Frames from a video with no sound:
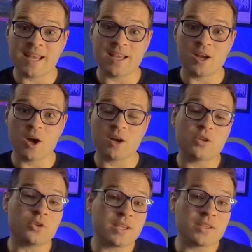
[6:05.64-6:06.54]
like card
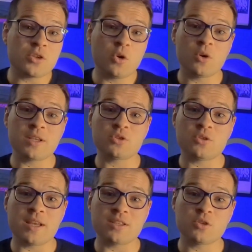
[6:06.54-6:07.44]
tricks, coin
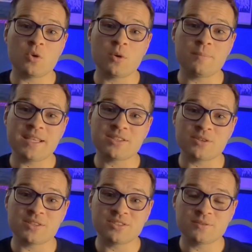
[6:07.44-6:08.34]
tricks, or
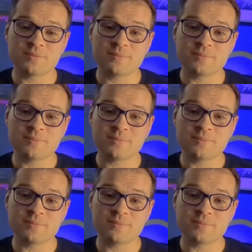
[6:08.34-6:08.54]
mentalism.